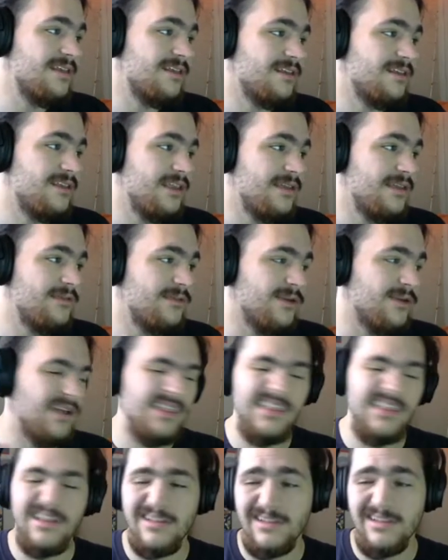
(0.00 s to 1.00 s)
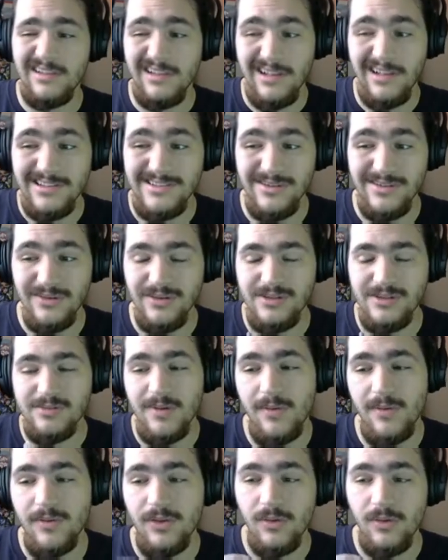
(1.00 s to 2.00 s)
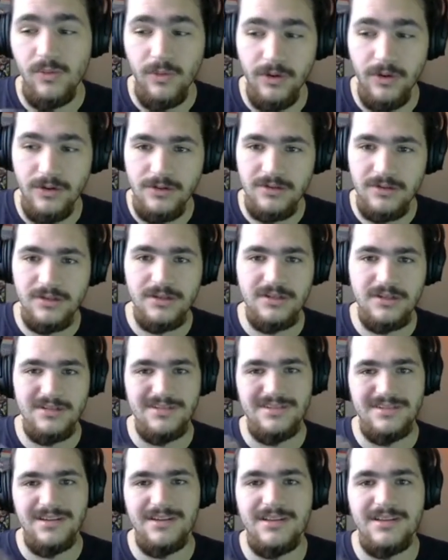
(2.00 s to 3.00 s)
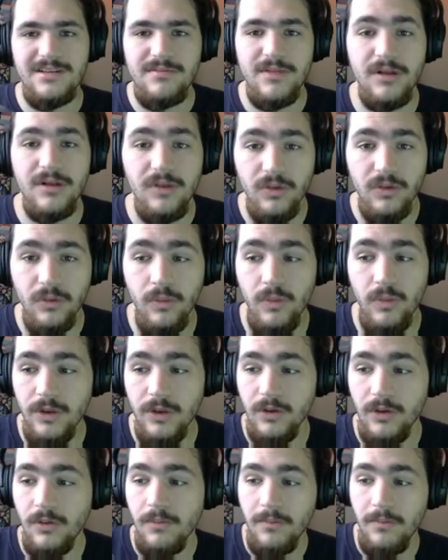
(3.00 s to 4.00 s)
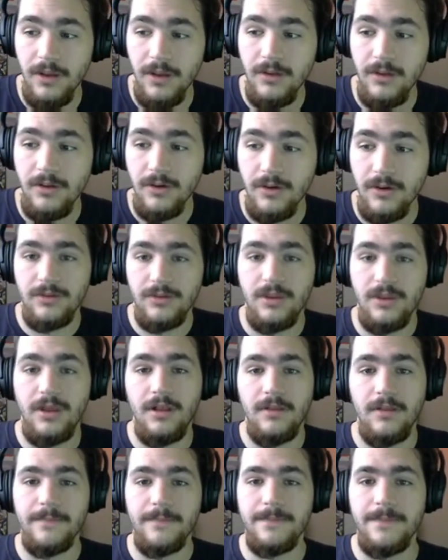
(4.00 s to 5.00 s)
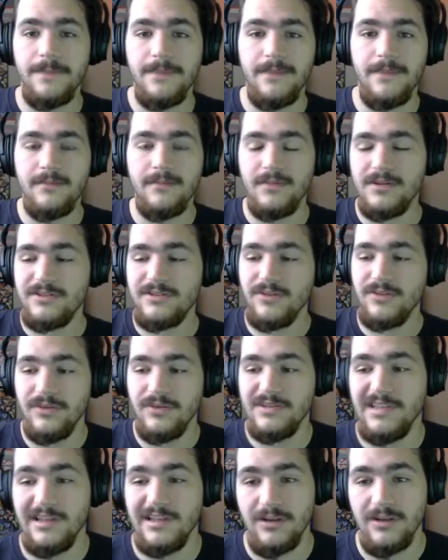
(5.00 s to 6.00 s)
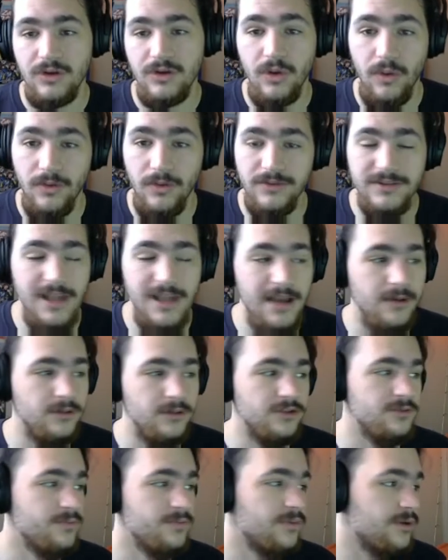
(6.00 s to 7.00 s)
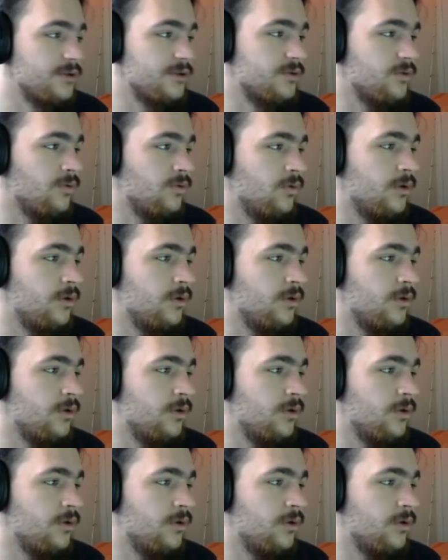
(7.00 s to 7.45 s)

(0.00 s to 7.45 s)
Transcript: even though I think Coalossal is probably the worst because it didn't get that little wheel minecart thing. There still was like a coal stack, which is pretty cool.